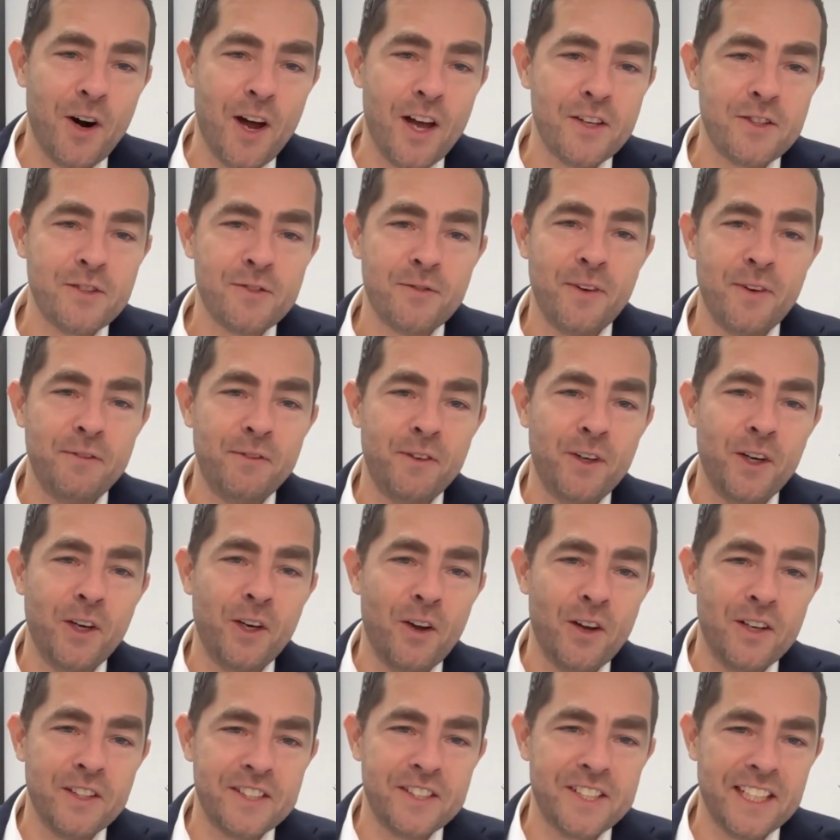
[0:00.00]
us when we're
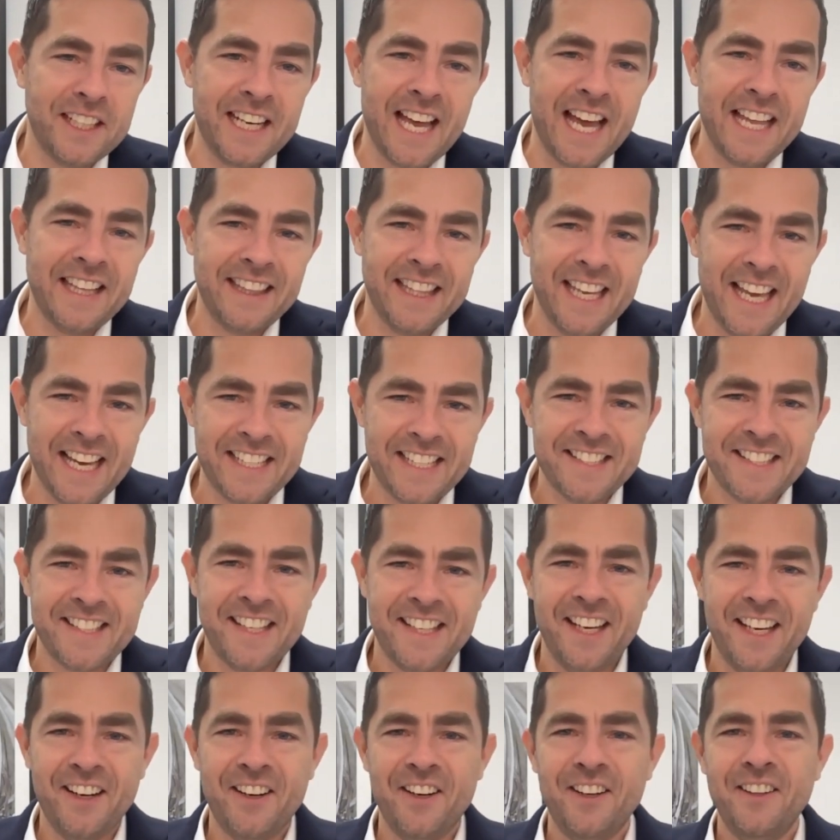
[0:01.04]
launching that next
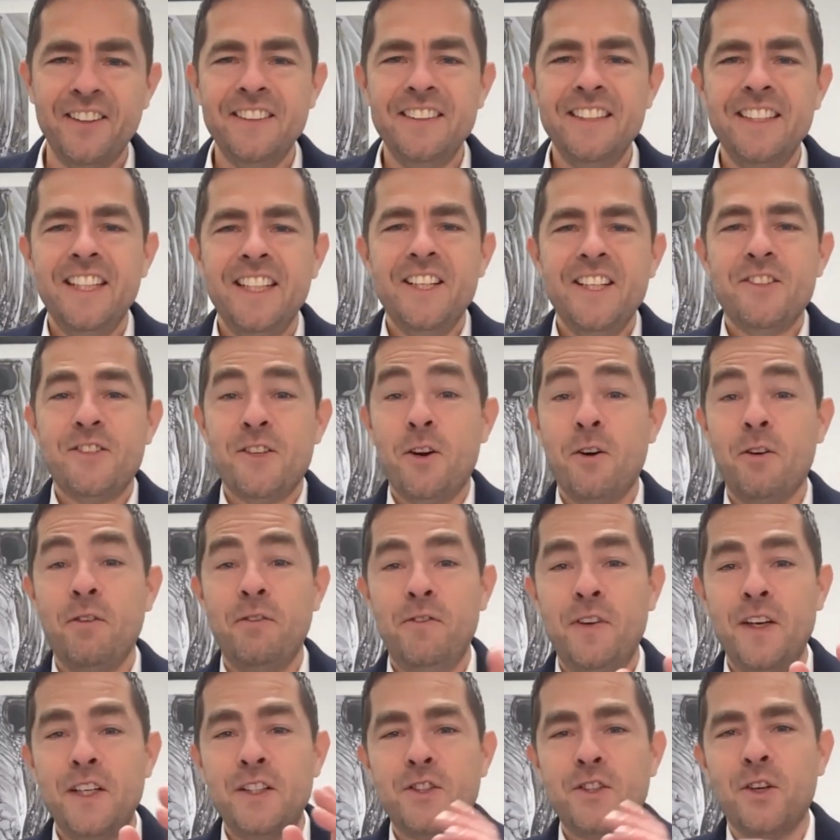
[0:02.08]
year. So
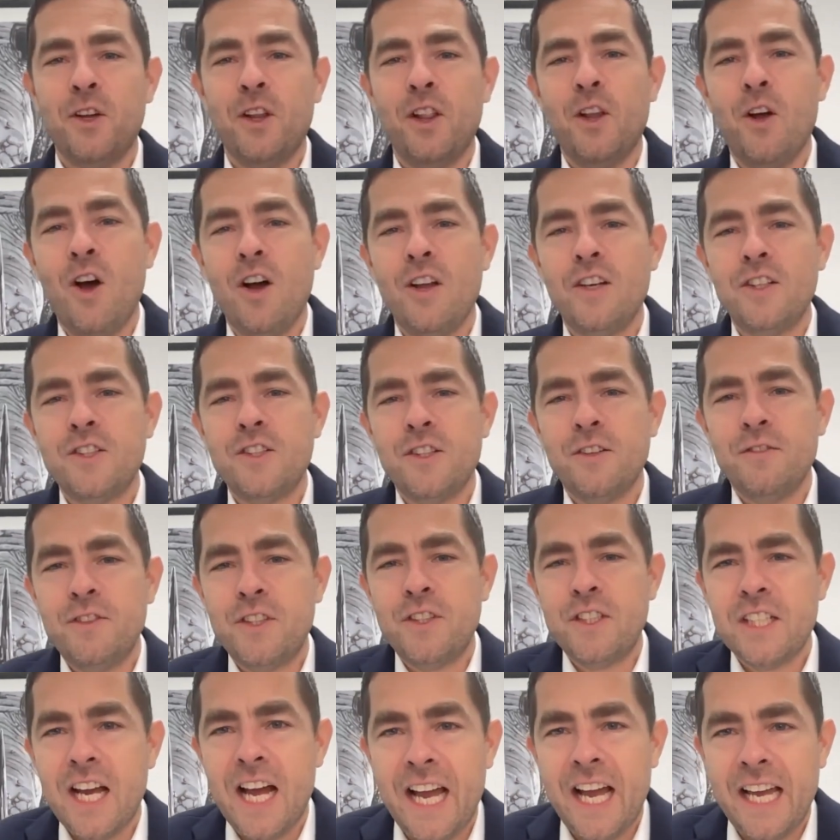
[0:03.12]
official launch of
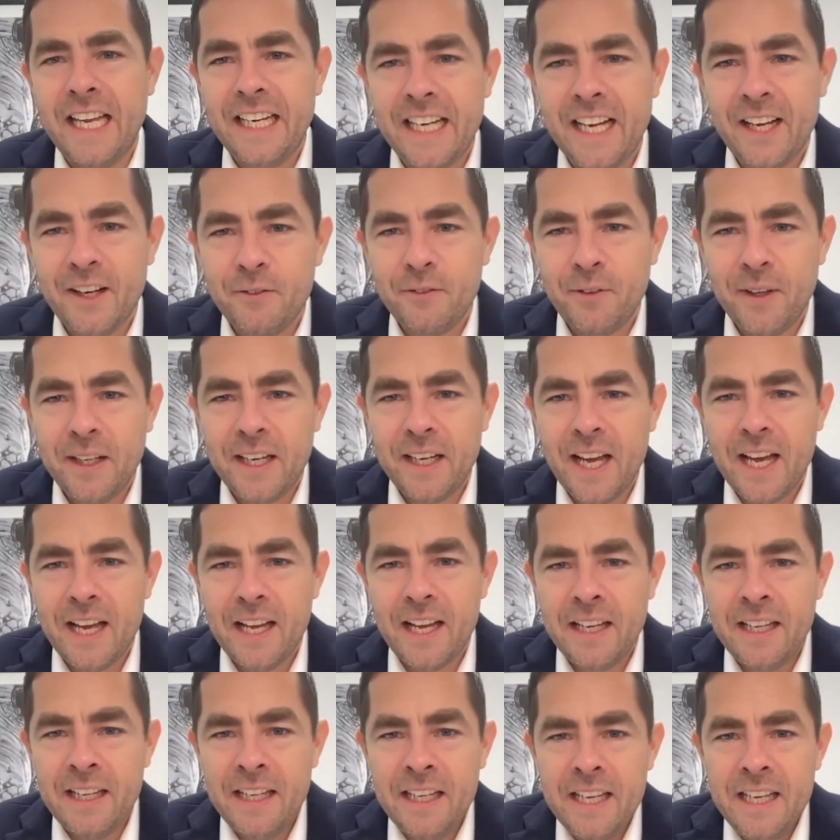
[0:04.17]
China with
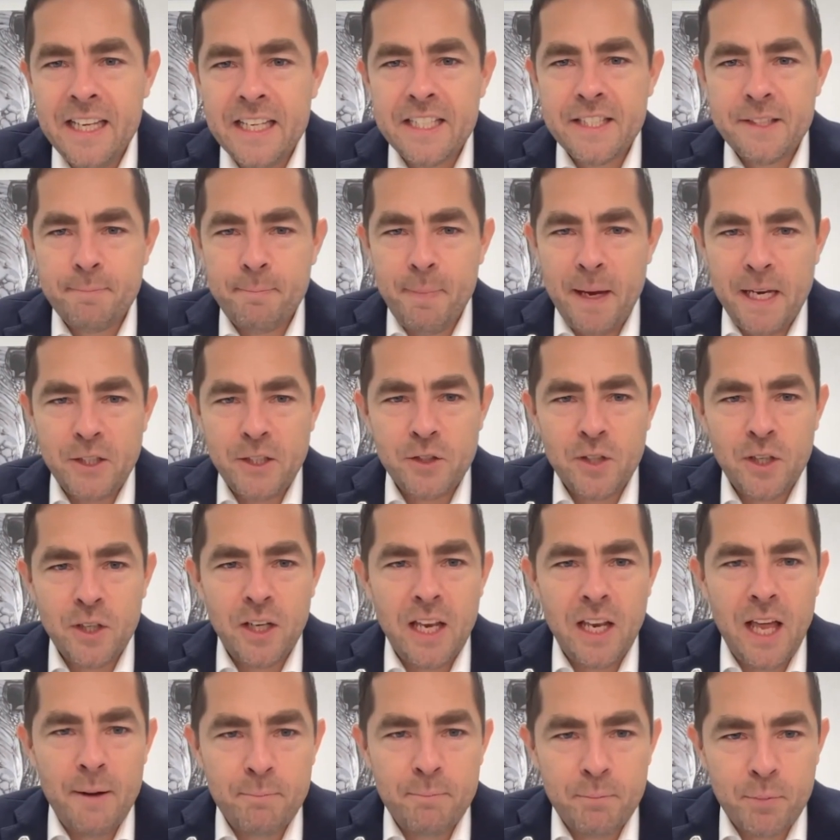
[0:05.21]
a special
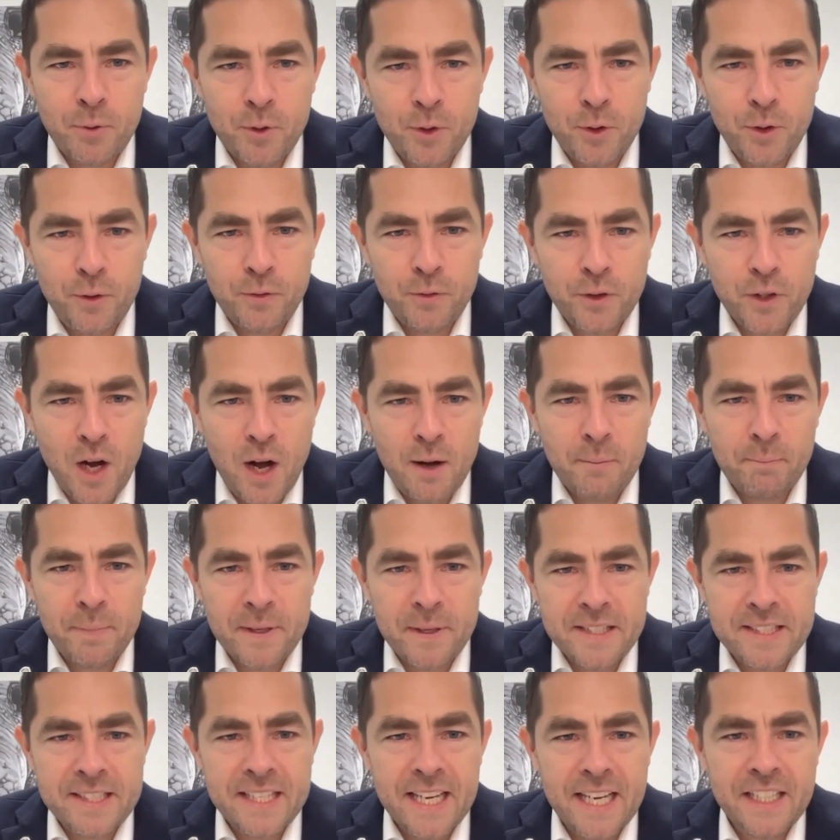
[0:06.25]
approved
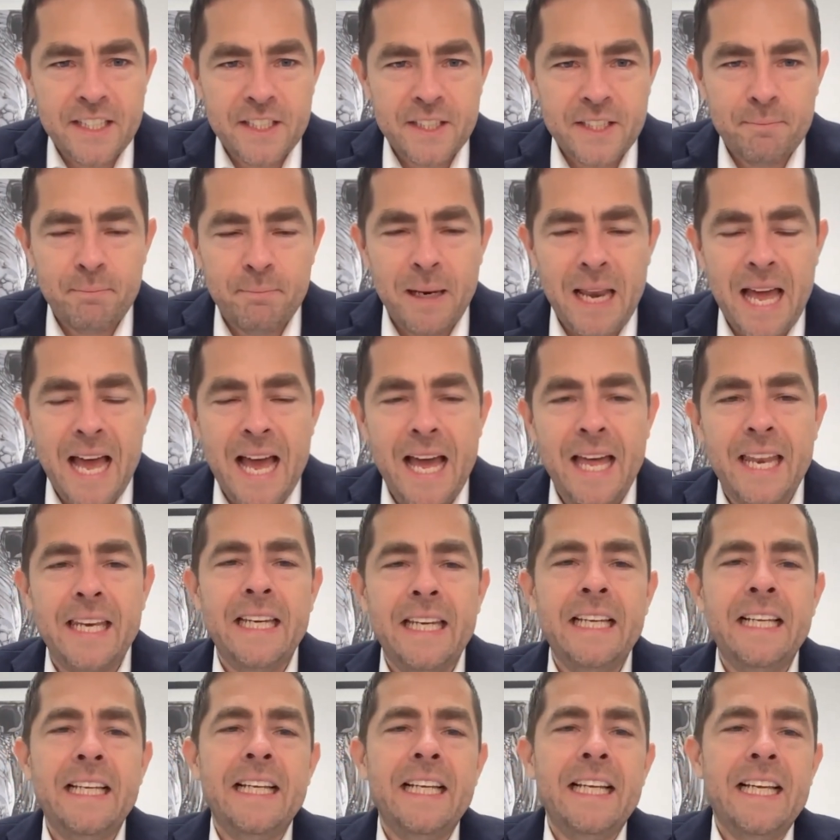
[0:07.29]
compensation plan
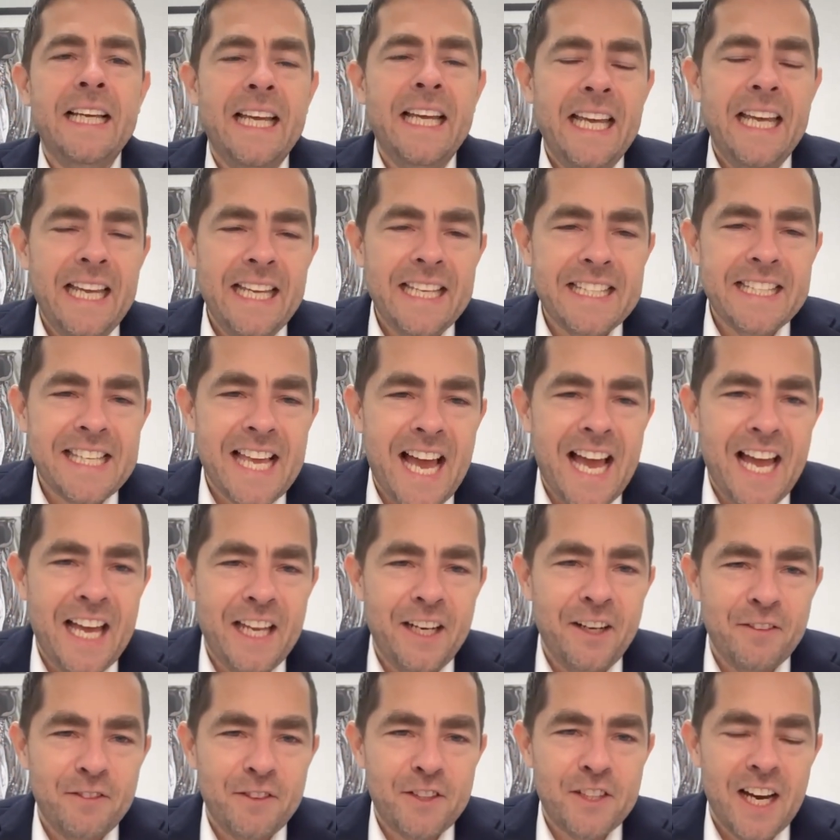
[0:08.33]
inside
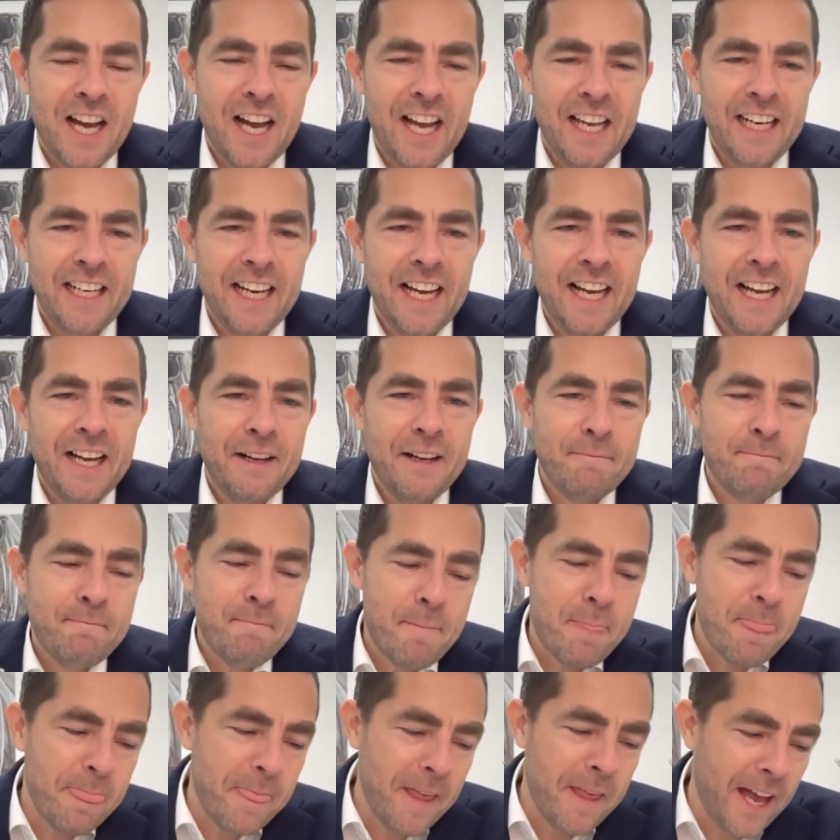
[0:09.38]
of China
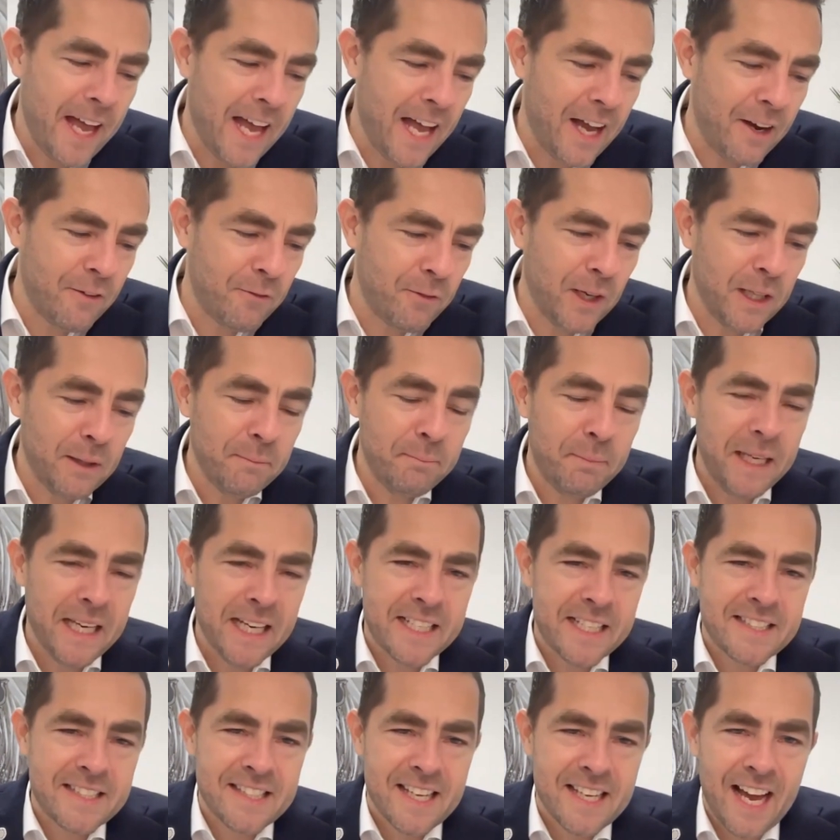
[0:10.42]
will be
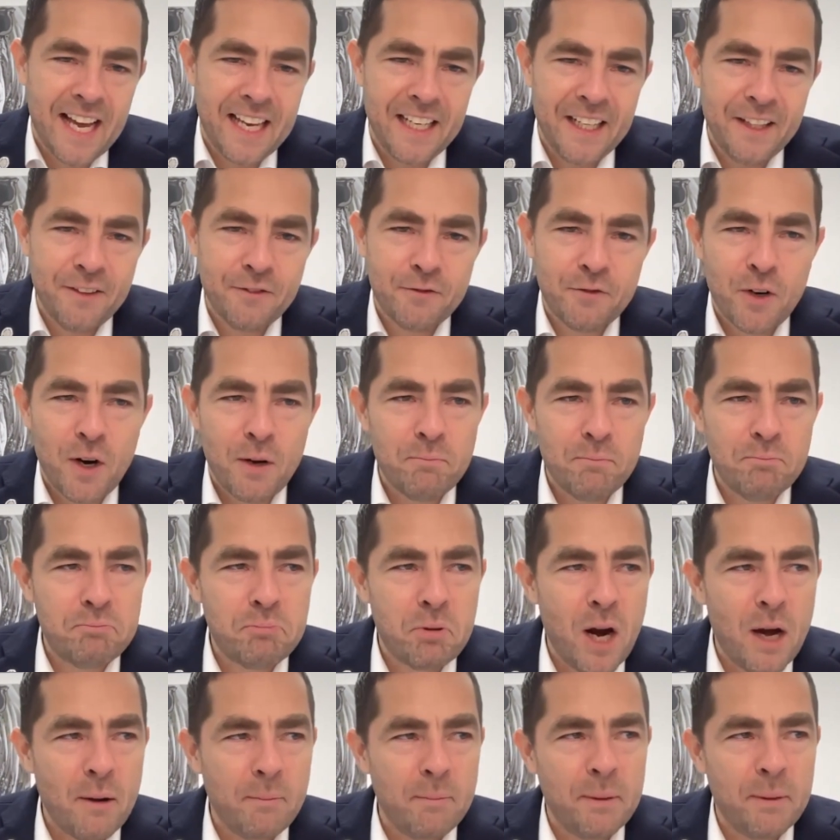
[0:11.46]
exciting from
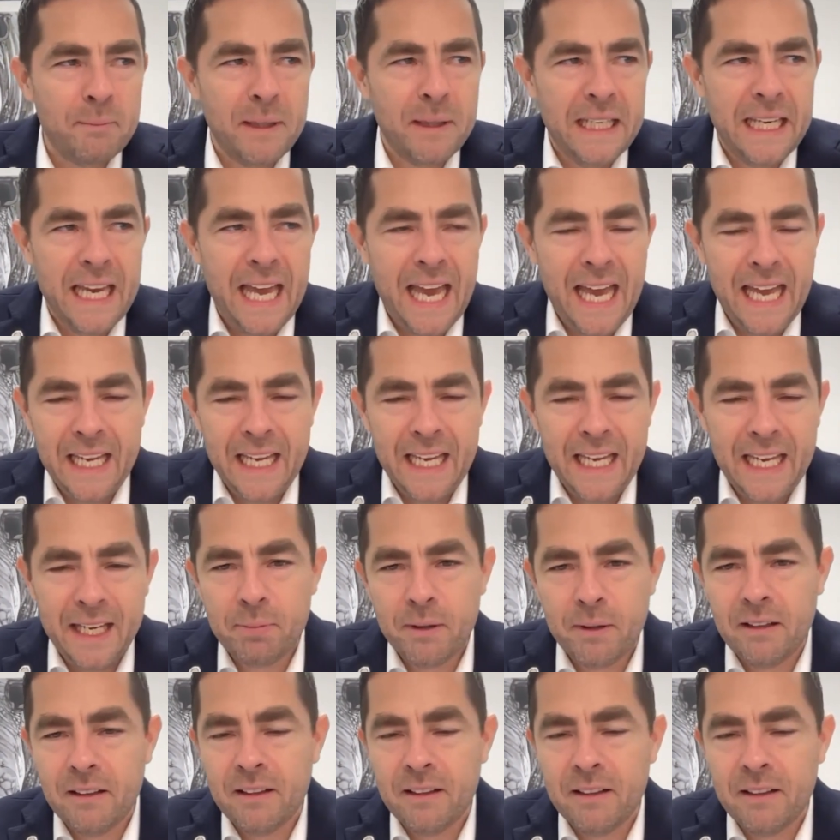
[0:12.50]
probably
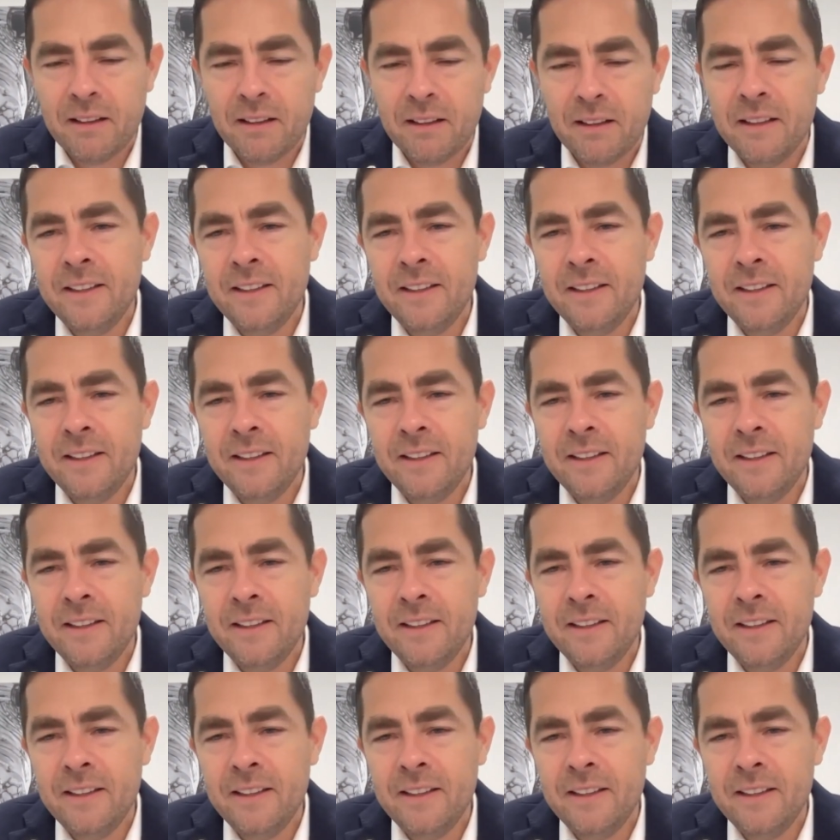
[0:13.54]
April.